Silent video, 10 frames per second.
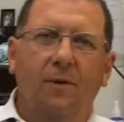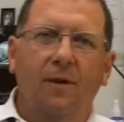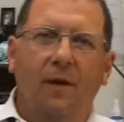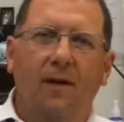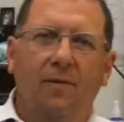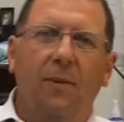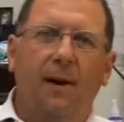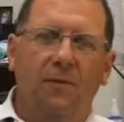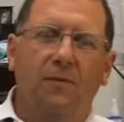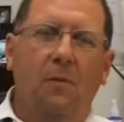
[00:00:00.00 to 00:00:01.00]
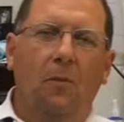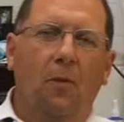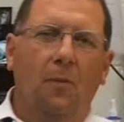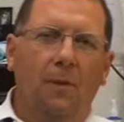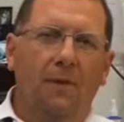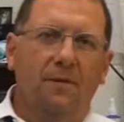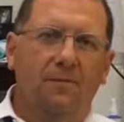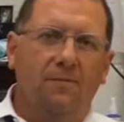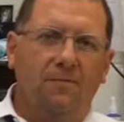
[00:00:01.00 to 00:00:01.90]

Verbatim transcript: We, no, uh, everybody was on board with it.